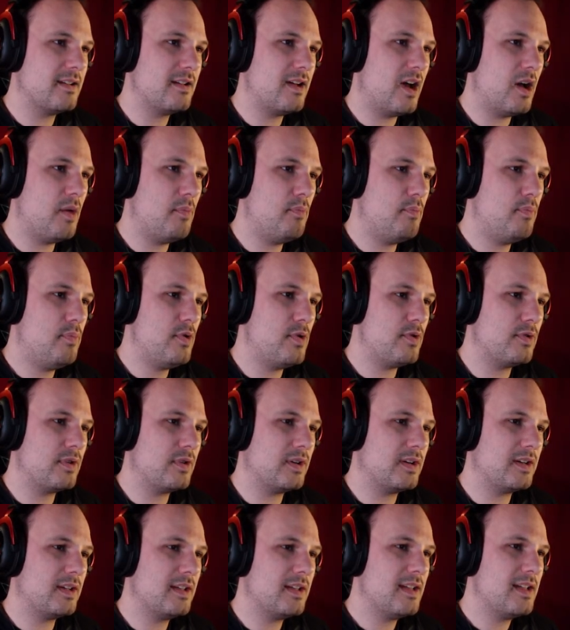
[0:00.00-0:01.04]
a
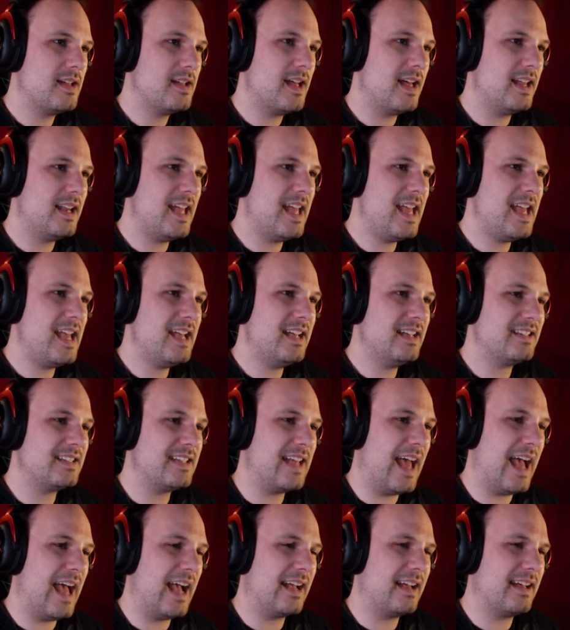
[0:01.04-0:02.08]
book, an ink
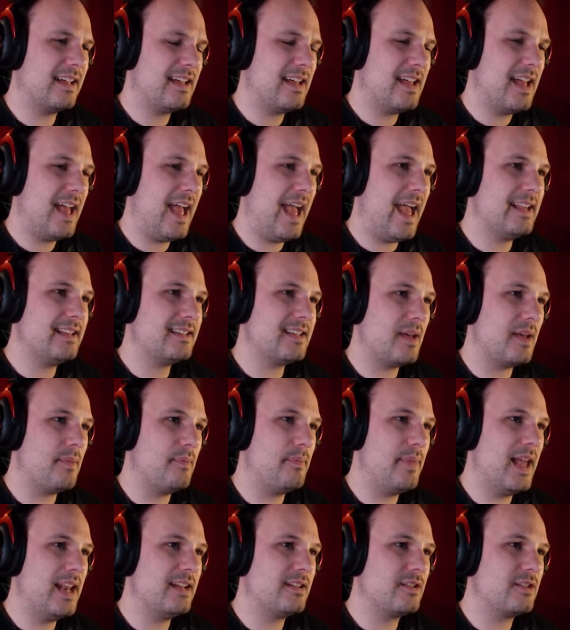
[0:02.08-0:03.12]
sack, and a
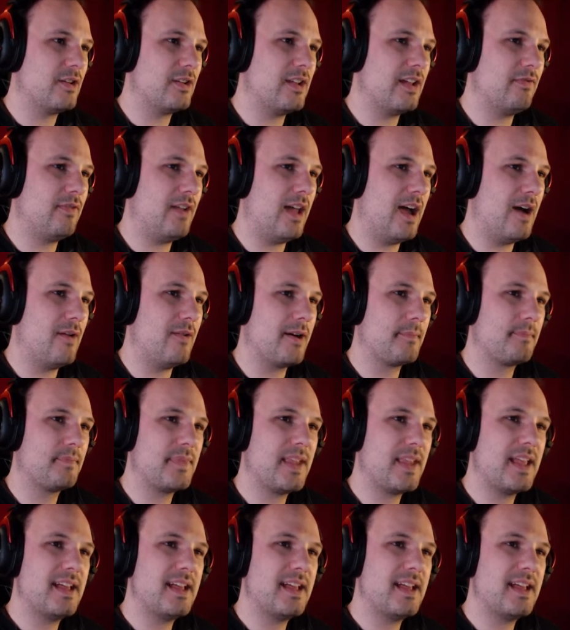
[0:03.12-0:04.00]
belladonna flower.